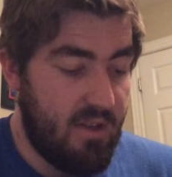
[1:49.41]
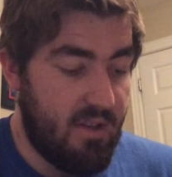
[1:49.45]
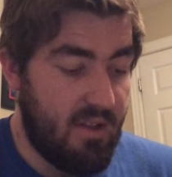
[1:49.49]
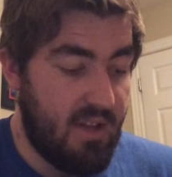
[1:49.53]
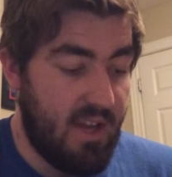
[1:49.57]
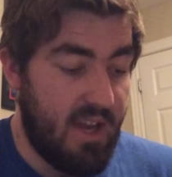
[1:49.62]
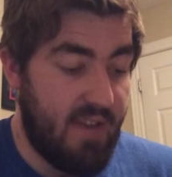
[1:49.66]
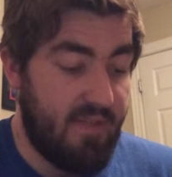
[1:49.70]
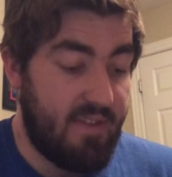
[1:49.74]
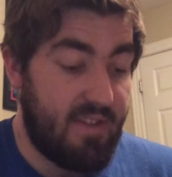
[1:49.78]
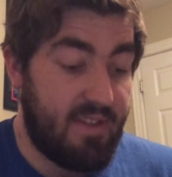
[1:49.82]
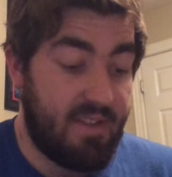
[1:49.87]

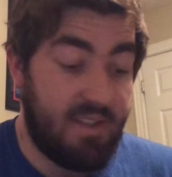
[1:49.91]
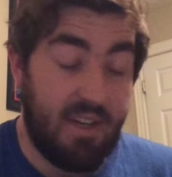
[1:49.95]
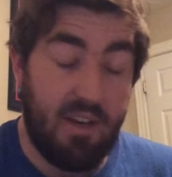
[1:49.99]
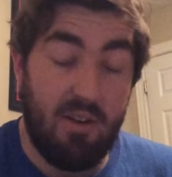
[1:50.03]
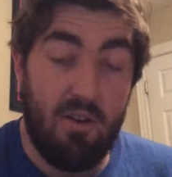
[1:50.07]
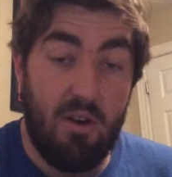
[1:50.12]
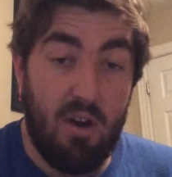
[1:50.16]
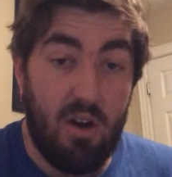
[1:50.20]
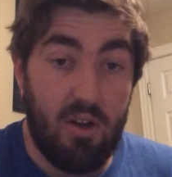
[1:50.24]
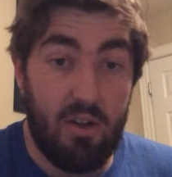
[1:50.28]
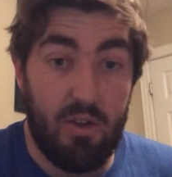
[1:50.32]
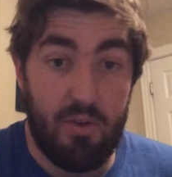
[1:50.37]
They have a
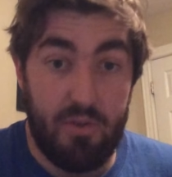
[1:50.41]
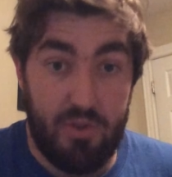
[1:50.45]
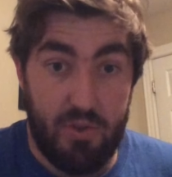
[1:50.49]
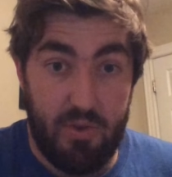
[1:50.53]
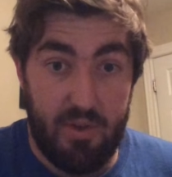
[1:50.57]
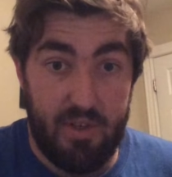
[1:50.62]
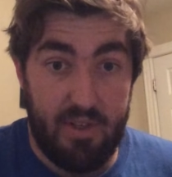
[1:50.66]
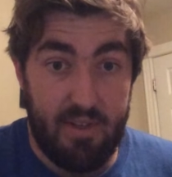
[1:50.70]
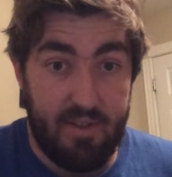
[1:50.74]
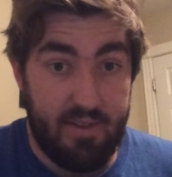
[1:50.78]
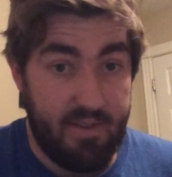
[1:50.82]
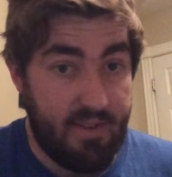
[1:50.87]
single hollow
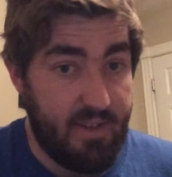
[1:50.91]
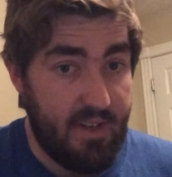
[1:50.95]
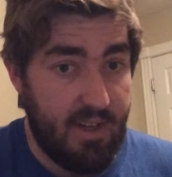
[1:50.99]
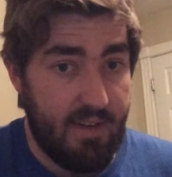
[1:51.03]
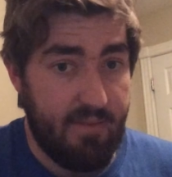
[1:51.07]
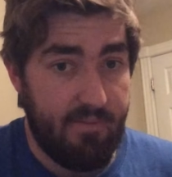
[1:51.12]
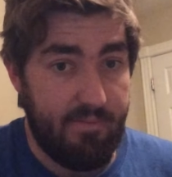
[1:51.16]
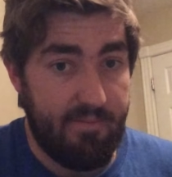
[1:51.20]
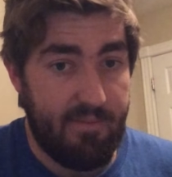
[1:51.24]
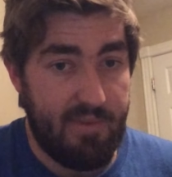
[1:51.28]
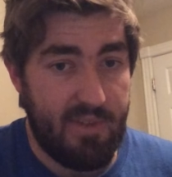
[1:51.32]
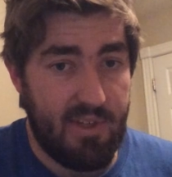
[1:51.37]
jointed
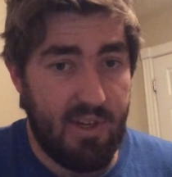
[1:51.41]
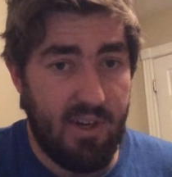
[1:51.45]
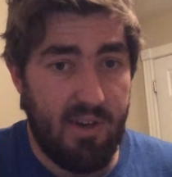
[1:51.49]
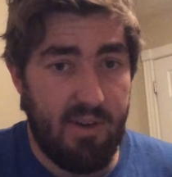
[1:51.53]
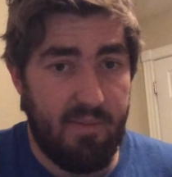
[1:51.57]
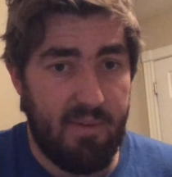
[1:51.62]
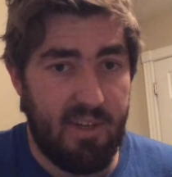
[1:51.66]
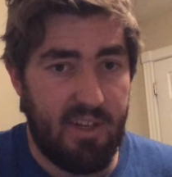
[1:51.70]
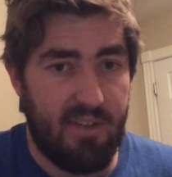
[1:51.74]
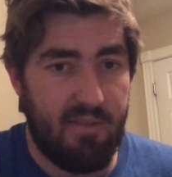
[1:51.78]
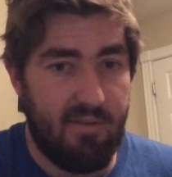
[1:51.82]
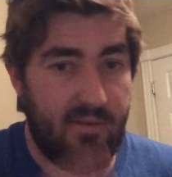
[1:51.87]
stem,
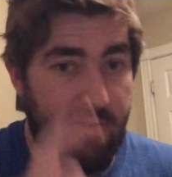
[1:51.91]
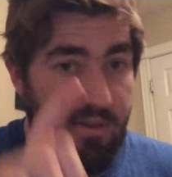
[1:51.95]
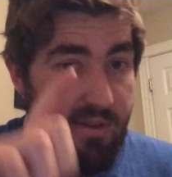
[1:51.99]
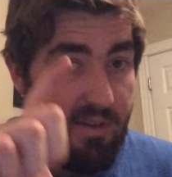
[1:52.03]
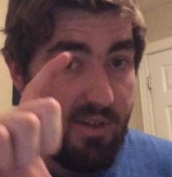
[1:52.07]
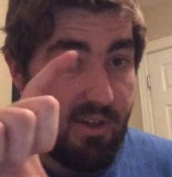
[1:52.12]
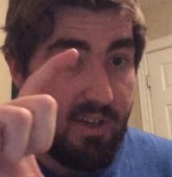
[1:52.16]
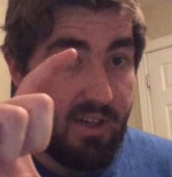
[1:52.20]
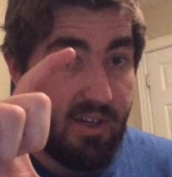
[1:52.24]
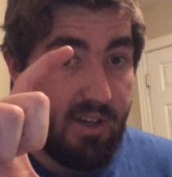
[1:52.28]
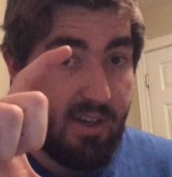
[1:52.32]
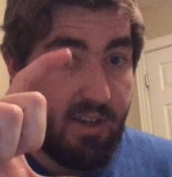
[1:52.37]
so
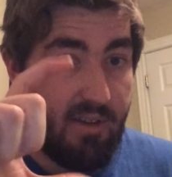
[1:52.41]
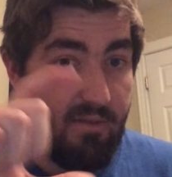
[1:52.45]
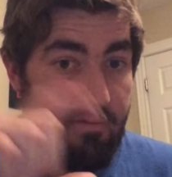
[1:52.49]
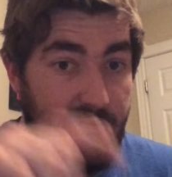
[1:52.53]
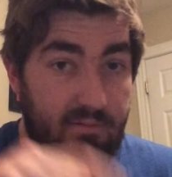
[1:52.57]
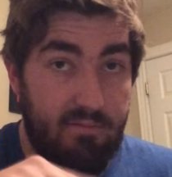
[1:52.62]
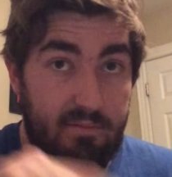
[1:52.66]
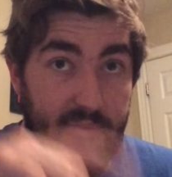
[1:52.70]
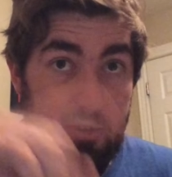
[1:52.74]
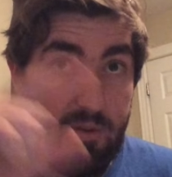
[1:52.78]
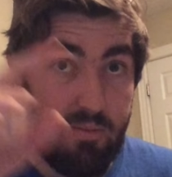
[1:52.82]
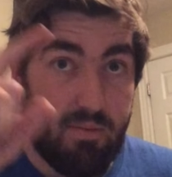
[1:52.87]

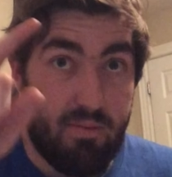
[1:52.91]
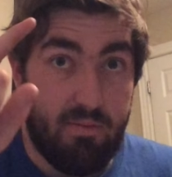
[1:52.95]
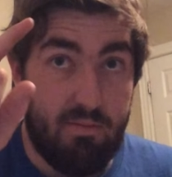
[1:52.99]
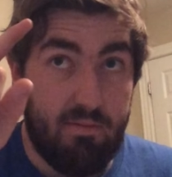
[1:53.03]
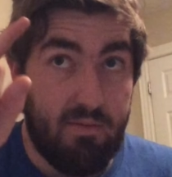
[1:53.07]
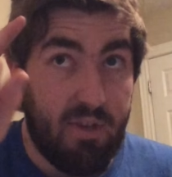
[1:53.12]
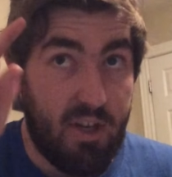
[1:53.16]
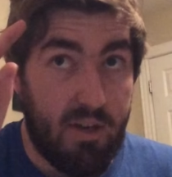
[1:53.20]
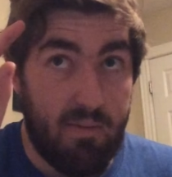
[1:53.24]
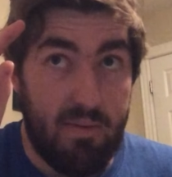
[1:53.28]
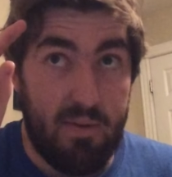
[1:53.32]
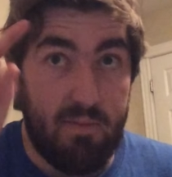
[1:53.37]

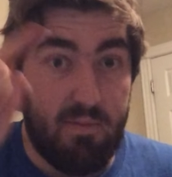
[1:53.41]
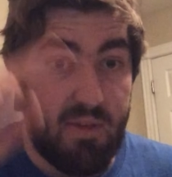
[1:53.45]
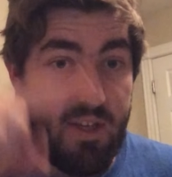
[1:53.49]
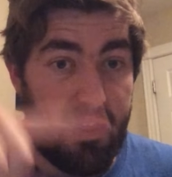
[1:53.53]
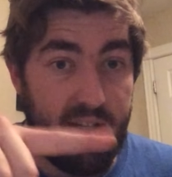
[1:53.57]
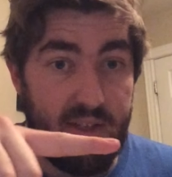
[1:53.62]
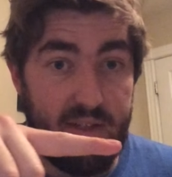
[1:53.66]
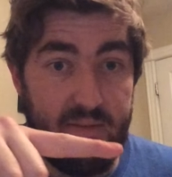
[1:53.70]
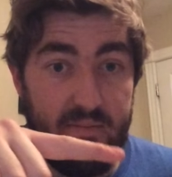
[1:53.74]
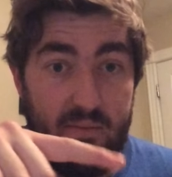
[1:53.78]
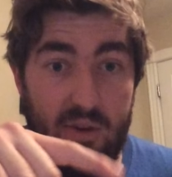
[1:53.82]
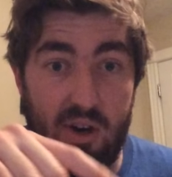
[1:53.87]
they could be
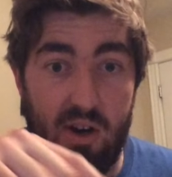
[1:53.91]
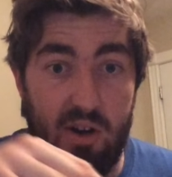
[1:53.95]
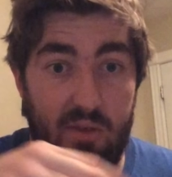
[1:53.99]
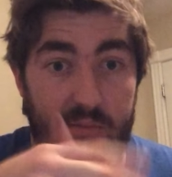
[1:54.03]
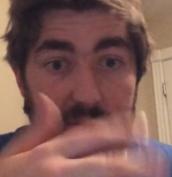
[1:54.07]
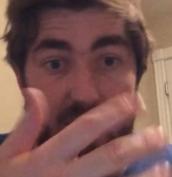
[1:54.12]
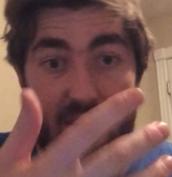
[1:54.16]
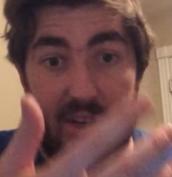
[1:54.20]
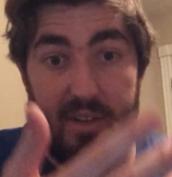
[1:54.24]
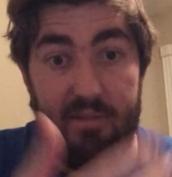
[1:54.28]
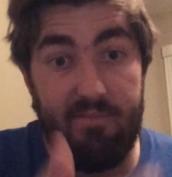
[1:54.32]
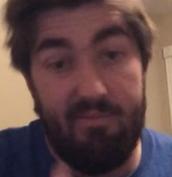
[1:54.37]
big, small,
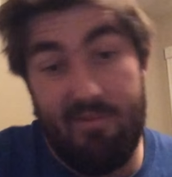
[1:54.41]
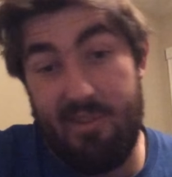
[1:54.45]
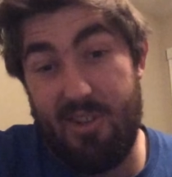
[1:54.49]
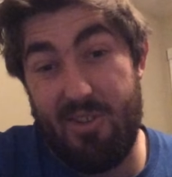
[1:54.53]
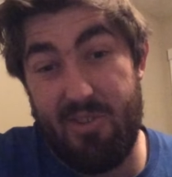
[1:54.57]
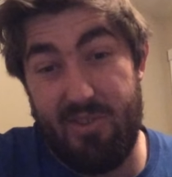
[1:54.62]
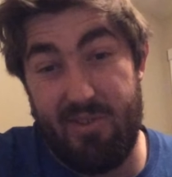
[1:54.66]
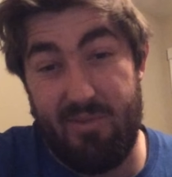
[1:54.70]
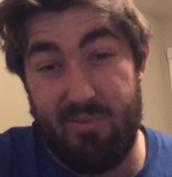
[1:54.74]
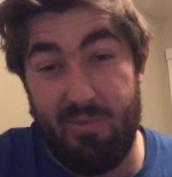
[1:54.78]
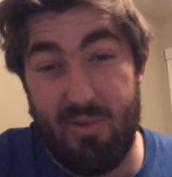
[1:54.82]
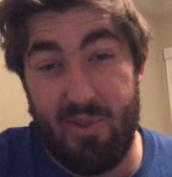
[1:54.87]
but they're
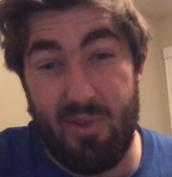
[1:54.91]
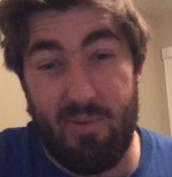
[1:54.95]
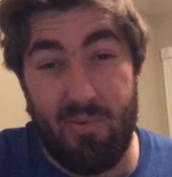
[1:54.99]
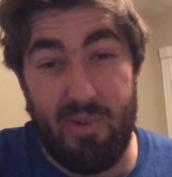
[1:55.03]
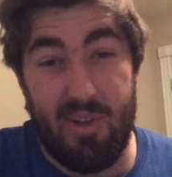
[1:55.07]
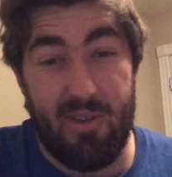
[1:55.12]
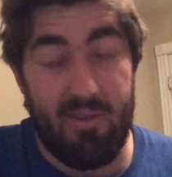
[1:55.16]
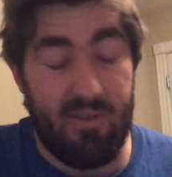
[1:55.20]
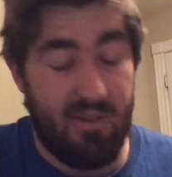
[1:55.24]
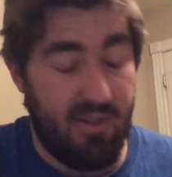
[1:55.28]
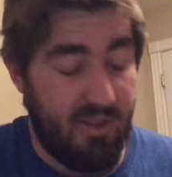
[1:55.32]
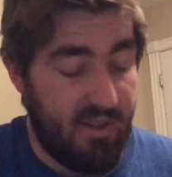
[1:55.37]
just really
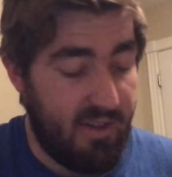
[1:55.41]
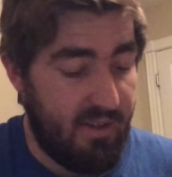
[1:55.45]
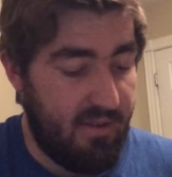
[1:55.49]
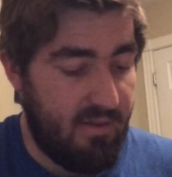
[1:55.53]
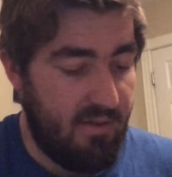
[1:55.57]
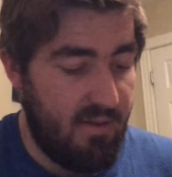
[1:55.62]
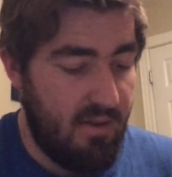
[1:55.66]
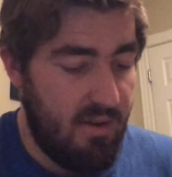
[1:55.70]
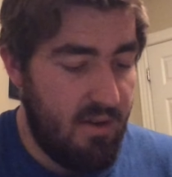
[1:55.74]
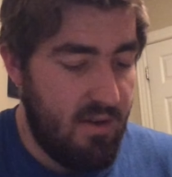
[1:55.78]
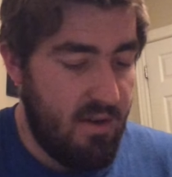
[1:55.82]
weird looking.